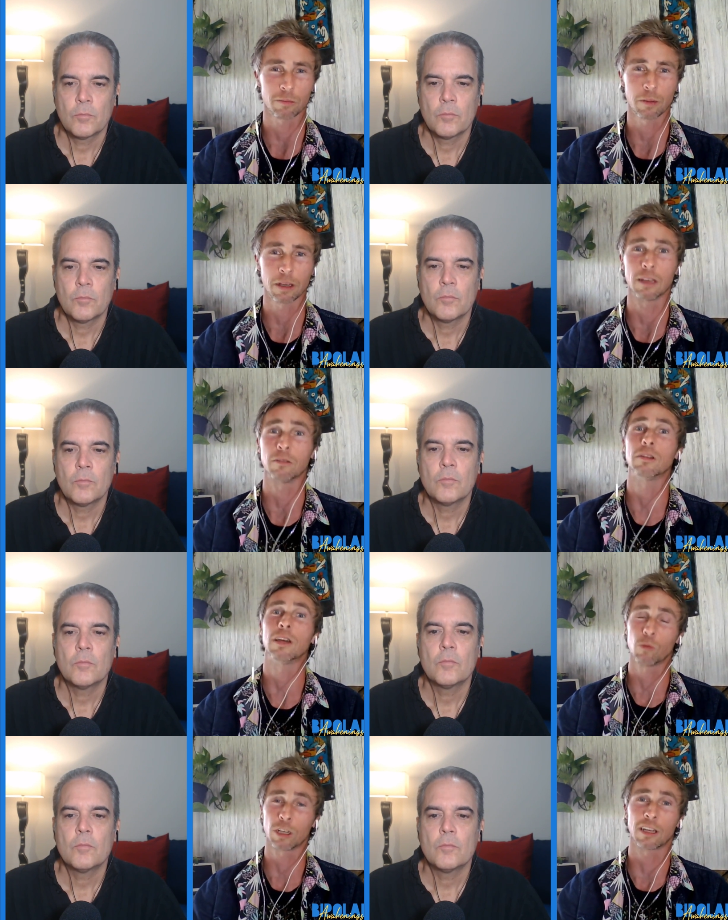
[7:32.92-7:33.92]
Speaker 1: But it, it
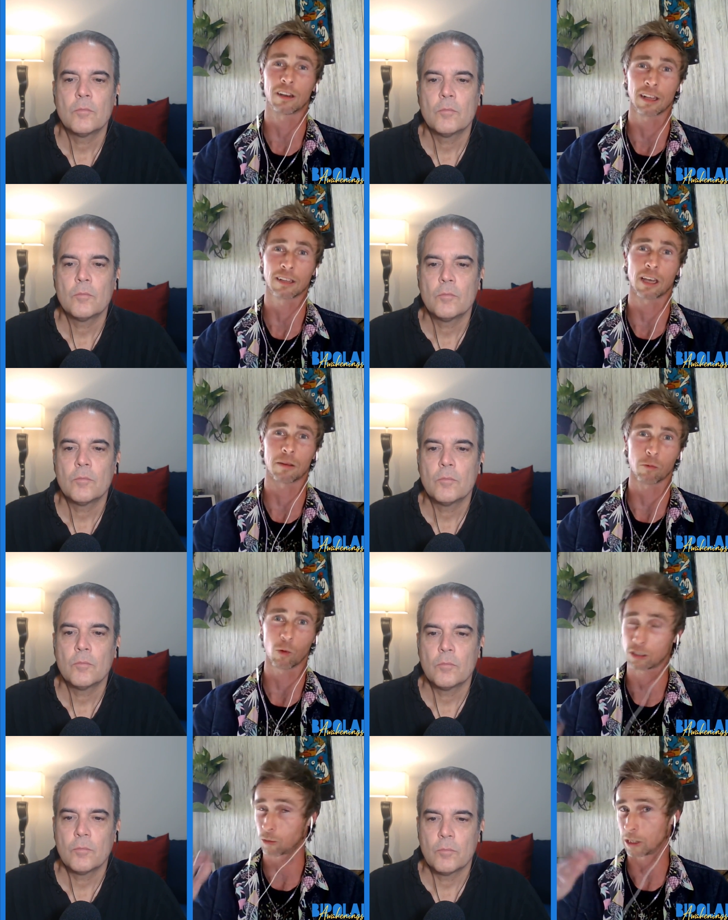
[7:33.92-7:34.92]
worked out at that time.
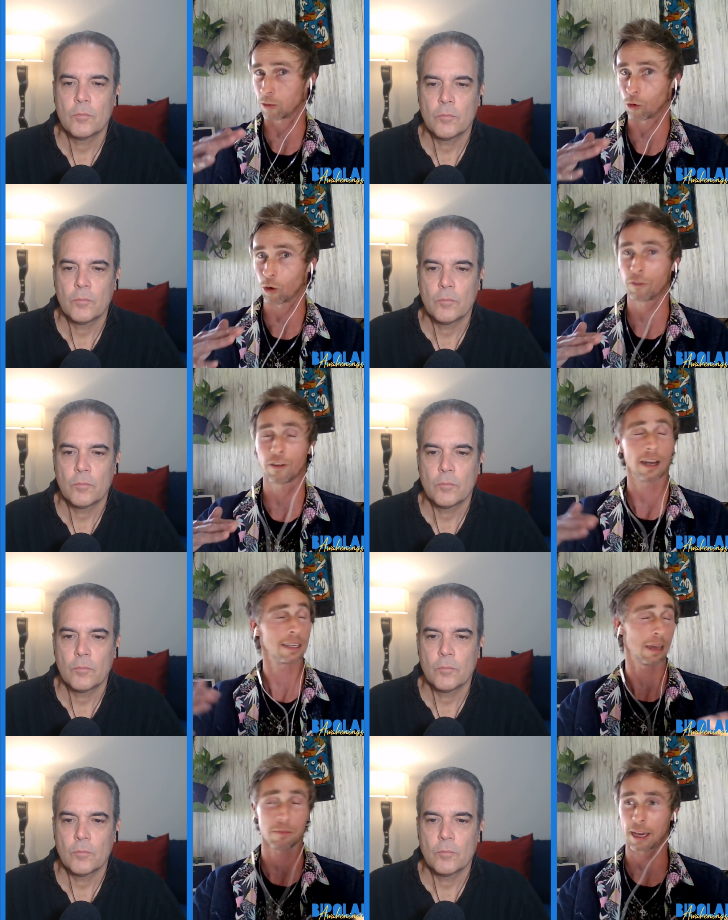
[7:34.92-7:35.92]
Once the weed wore off, I
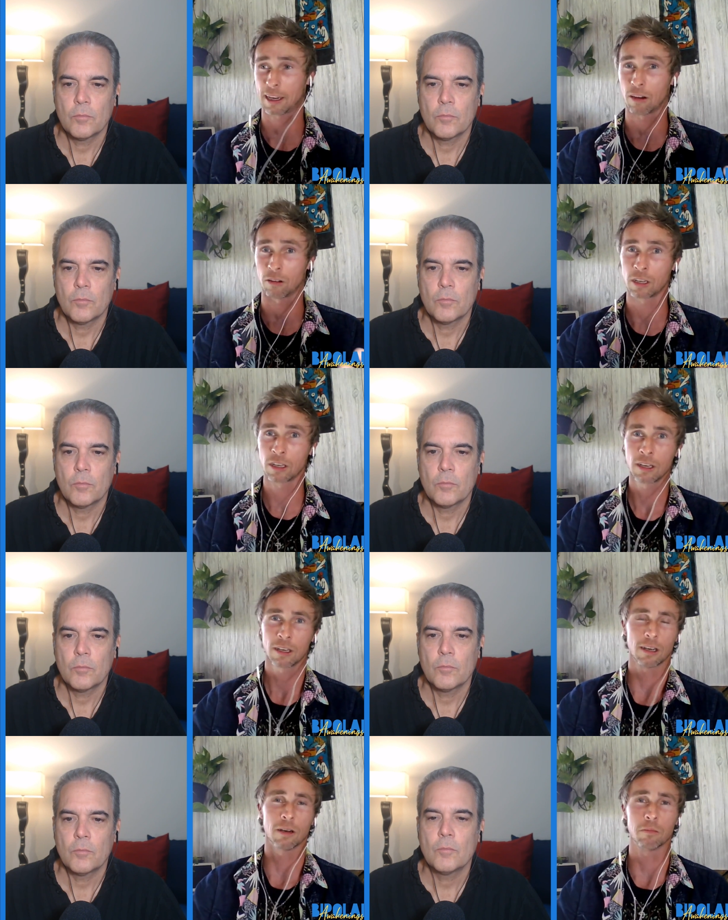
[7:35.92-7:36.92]
came back out.
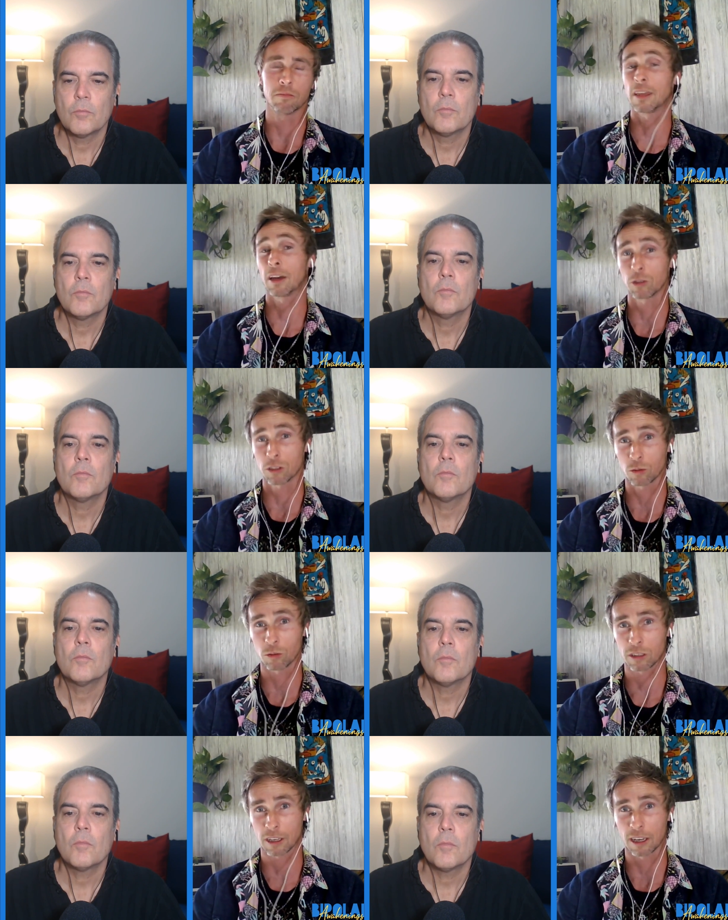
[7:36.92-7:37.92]
Um, that wasn't
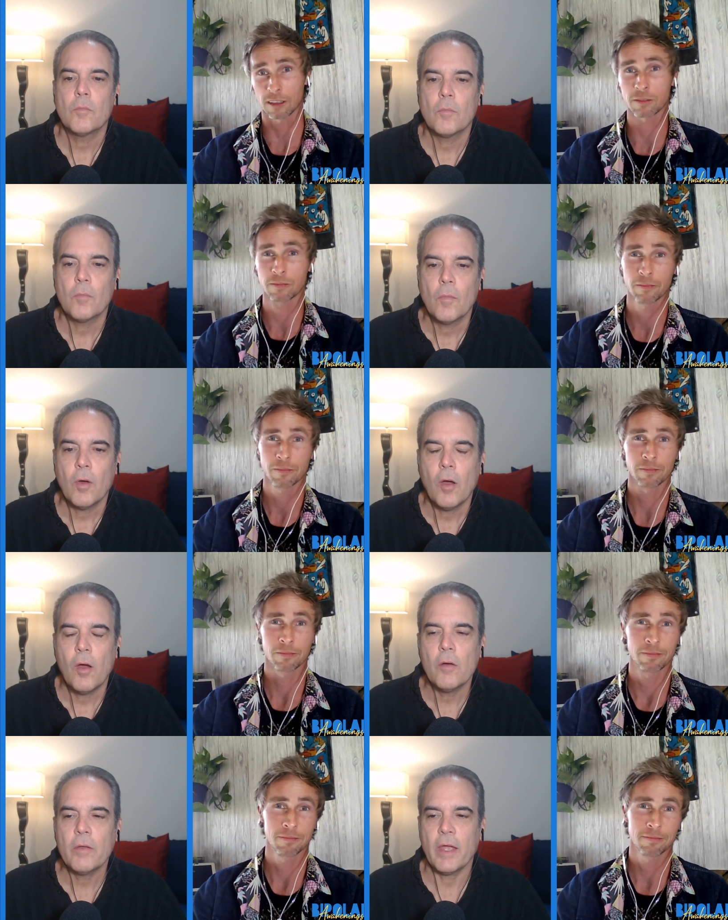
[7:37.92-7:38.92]
always the case.
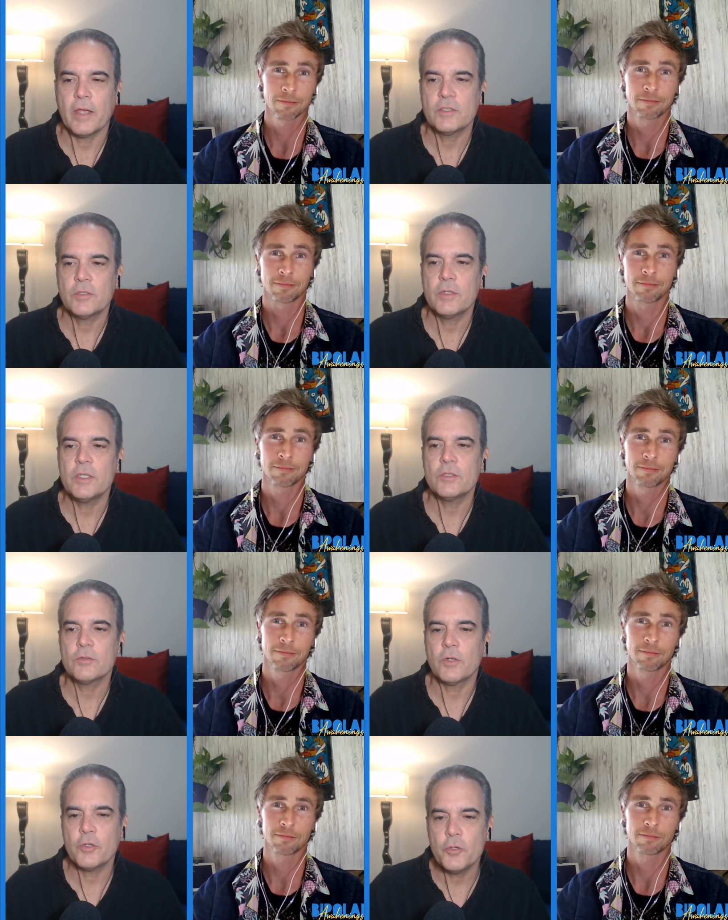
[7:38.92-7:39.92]
Speaker 2: Okay, so he
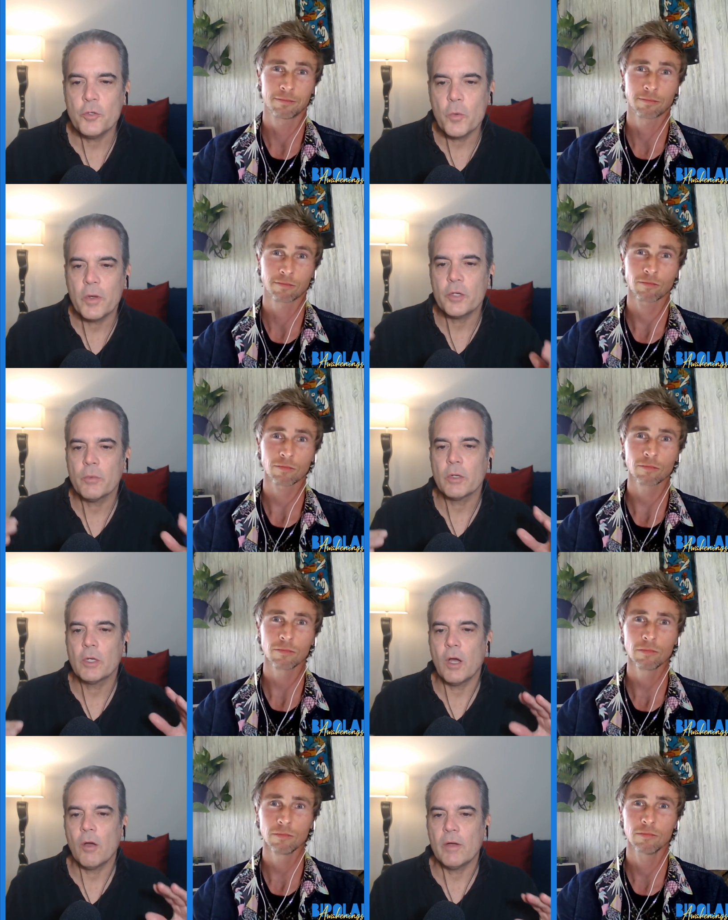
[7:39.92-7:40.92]
sort of knew where you were
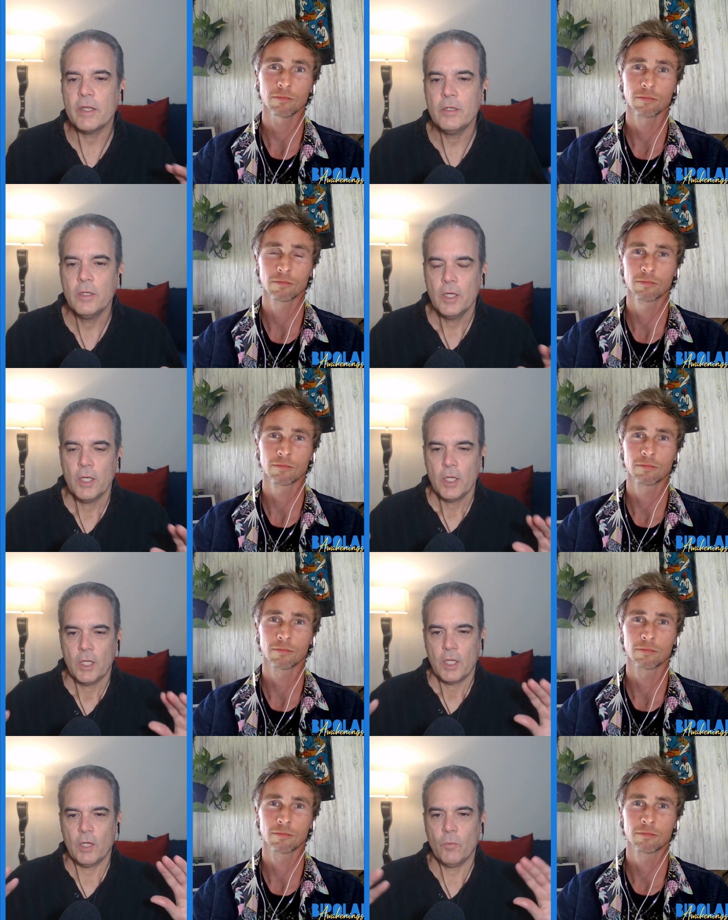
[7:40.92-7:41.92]
going.
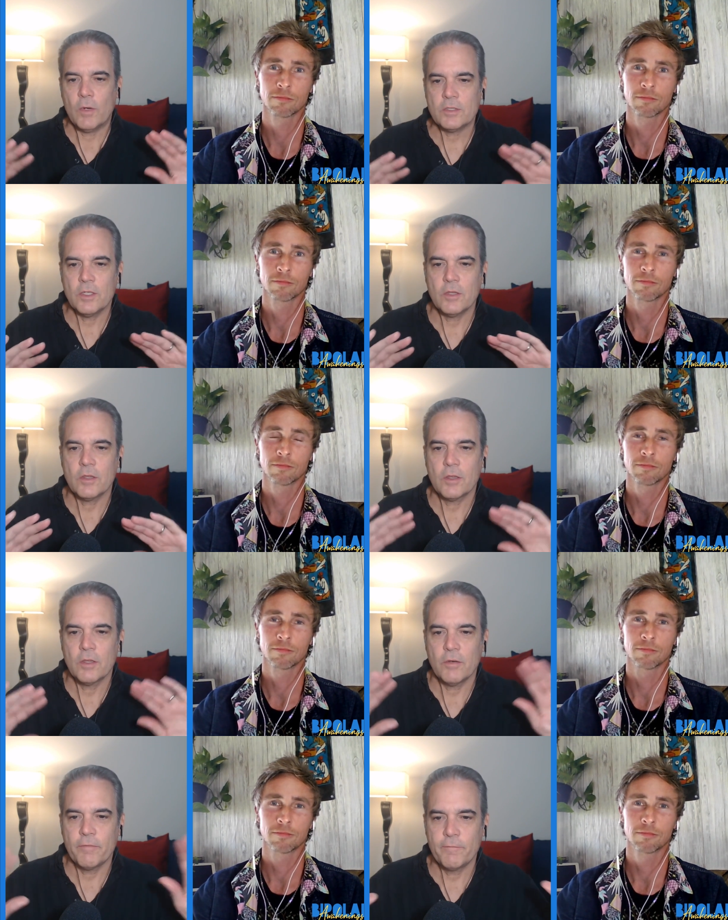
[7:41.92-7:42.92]
It wasn't
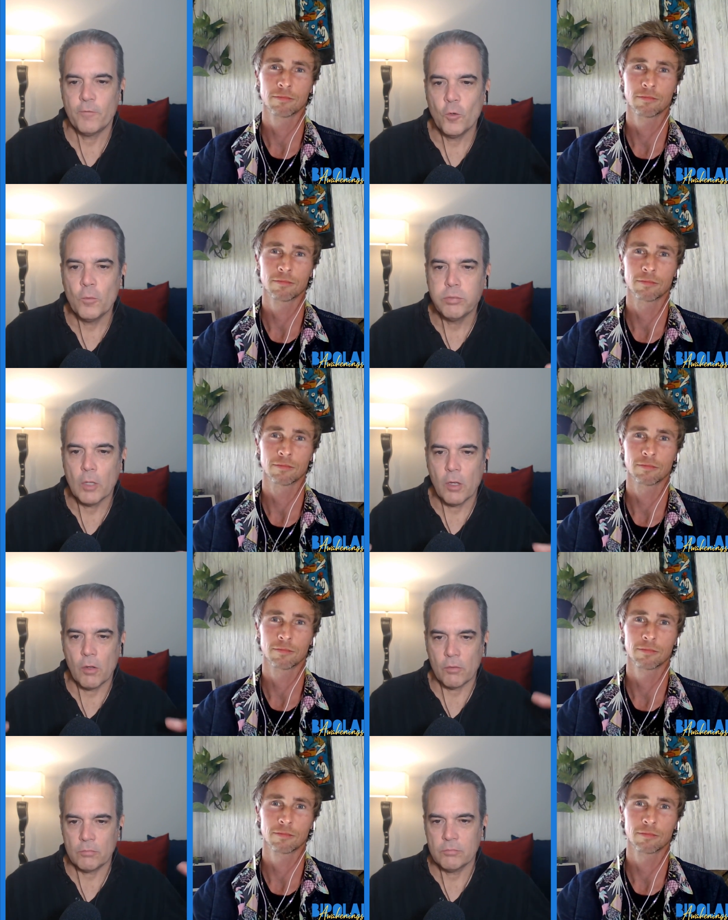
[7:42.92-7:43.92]
the full
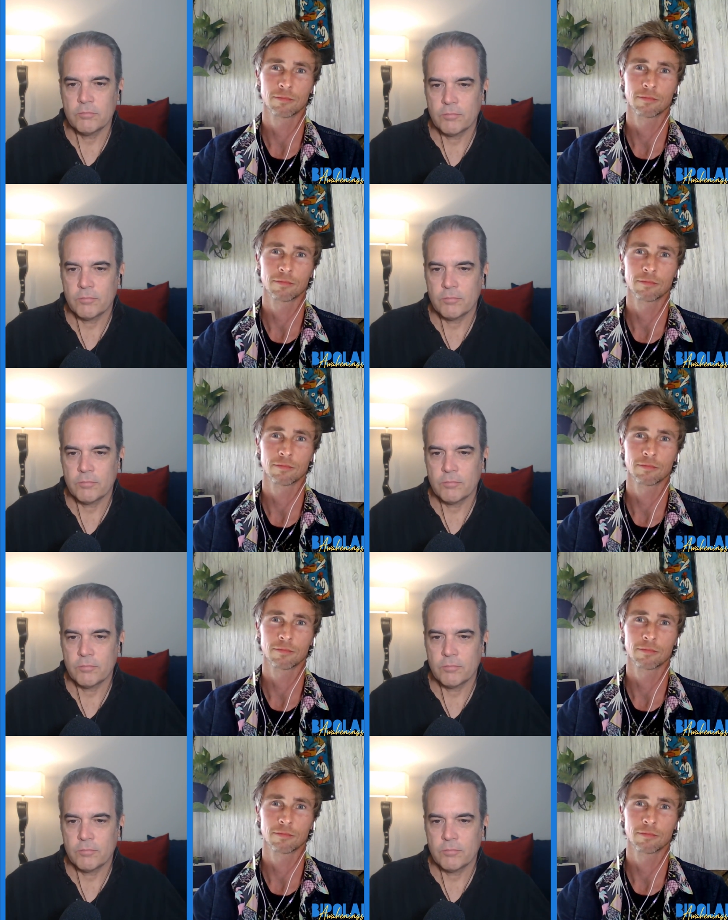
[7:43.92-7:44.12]
blown.